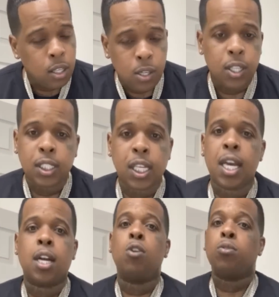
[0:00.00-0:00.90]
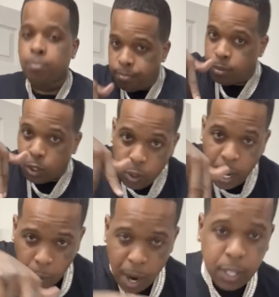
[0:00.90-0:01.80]
You know what I'm saying? Don't do
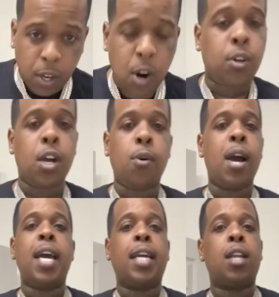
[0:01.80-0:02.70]
that right there on your ass.